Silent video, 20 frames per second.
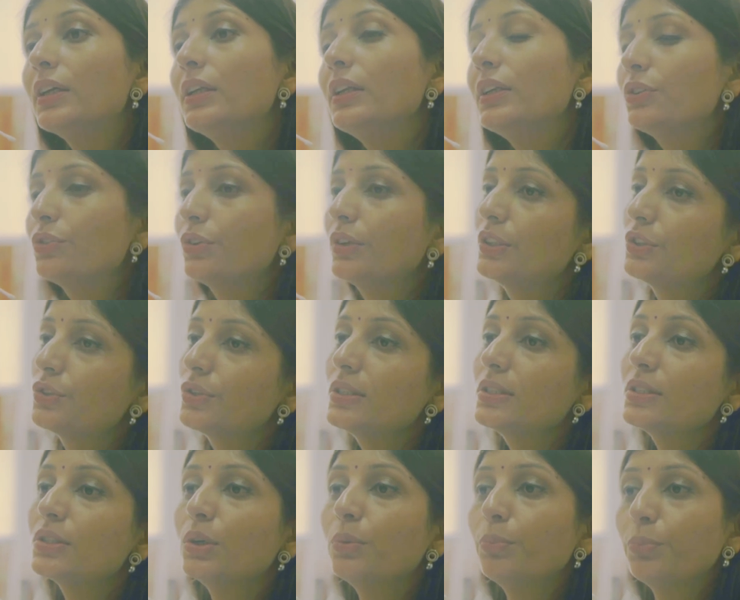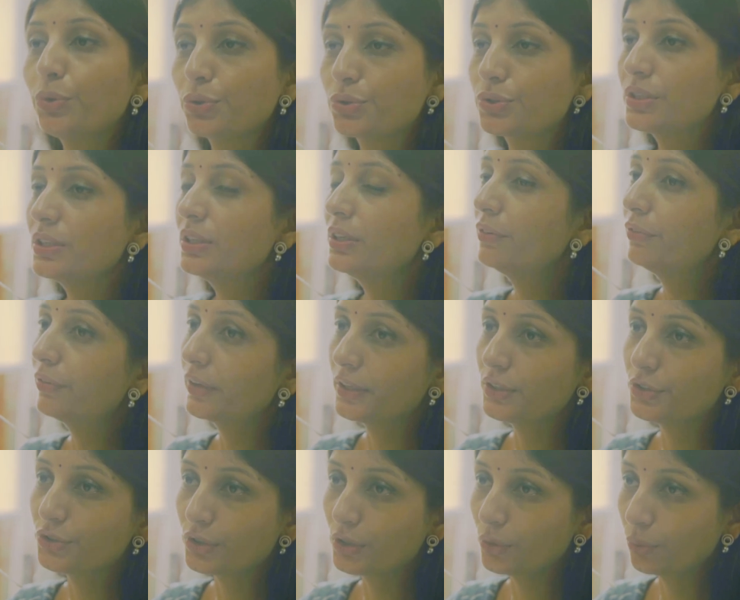till it reaches the posterior
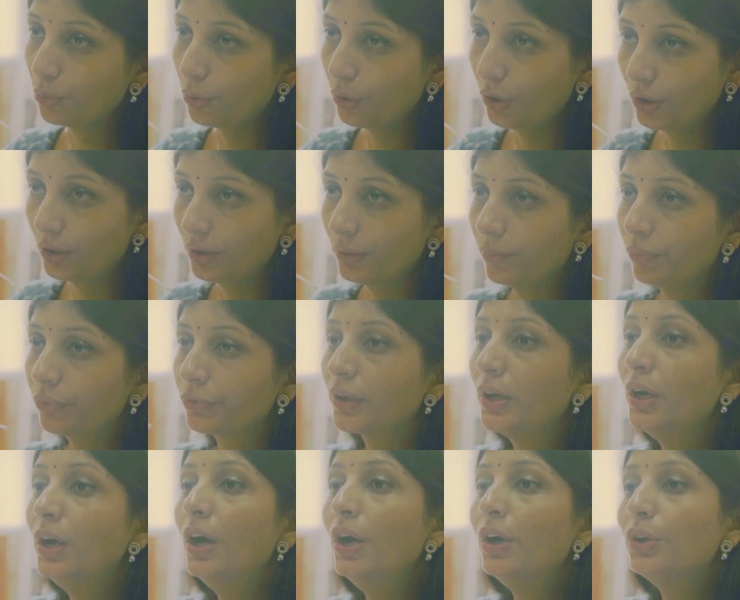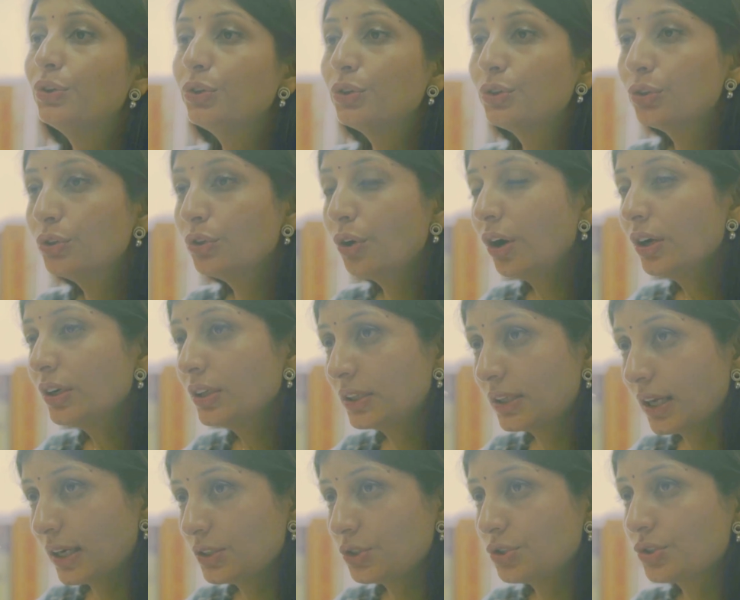pharyngeal wall. You do
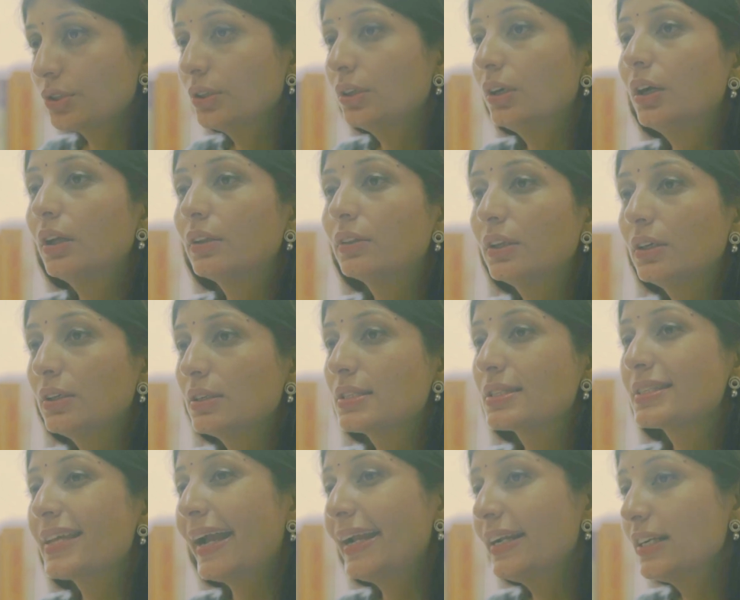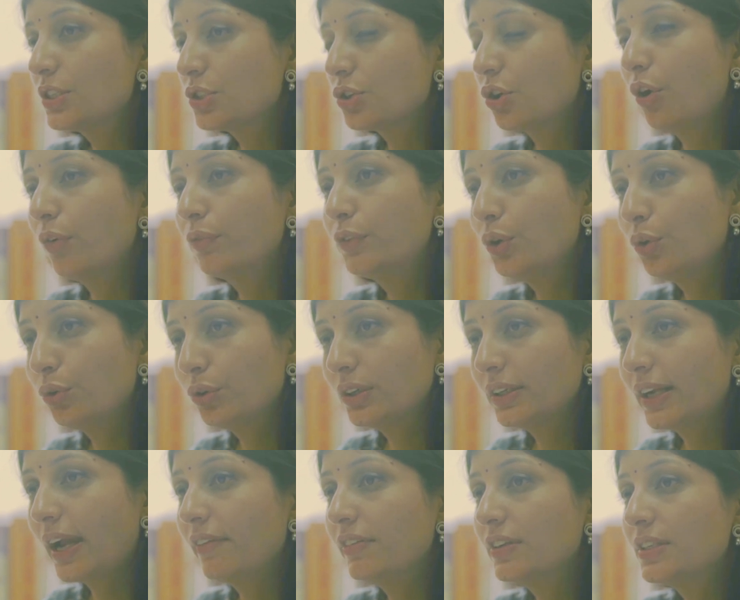not touch the sides of the
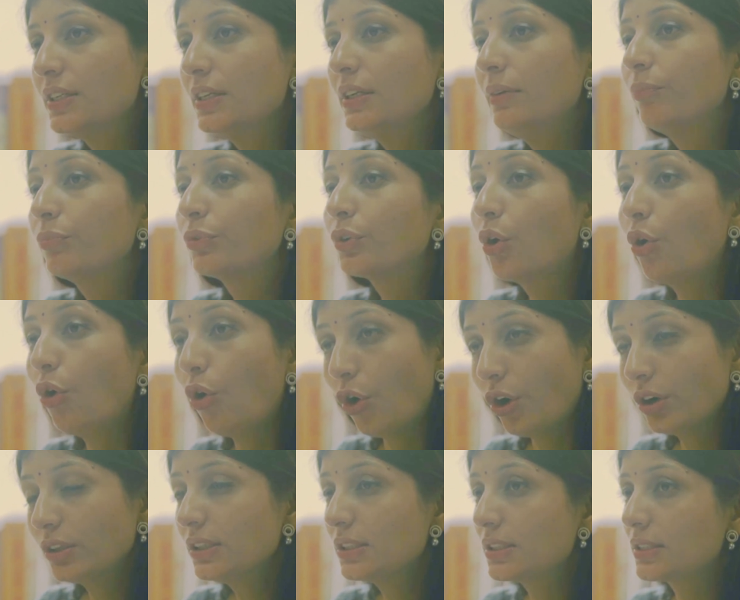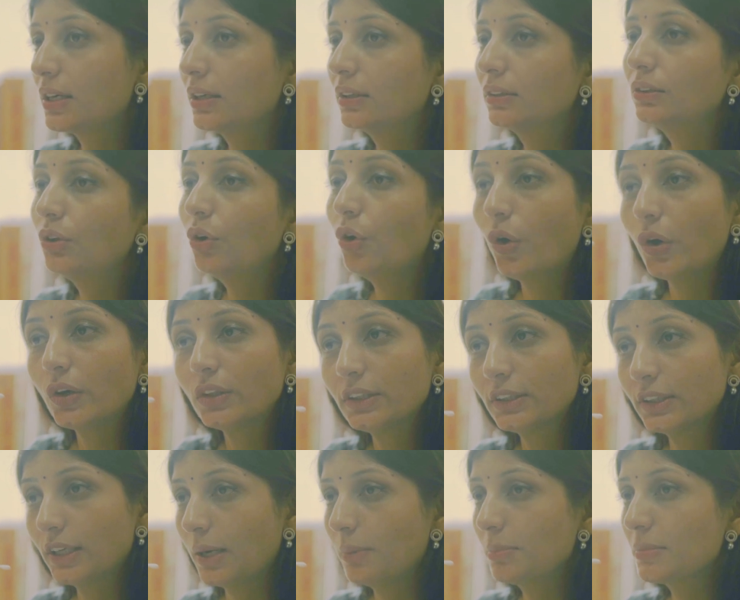oral cavity or the tongue or
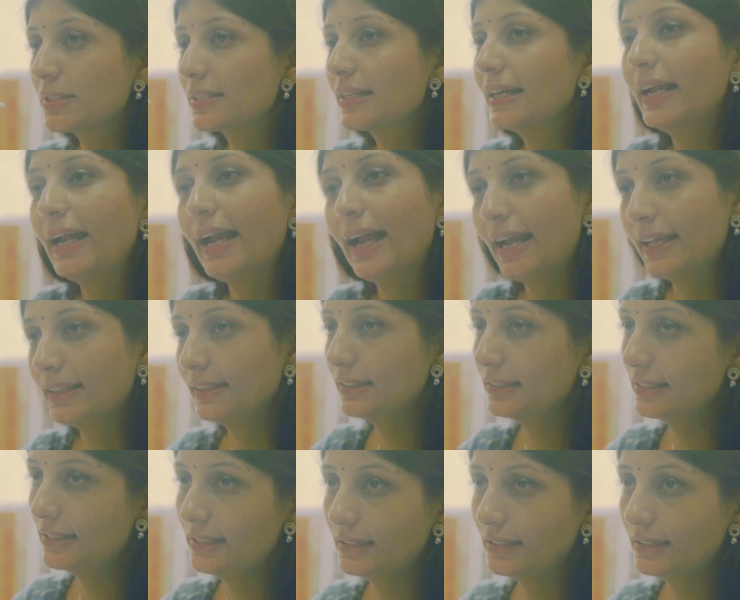the gums and the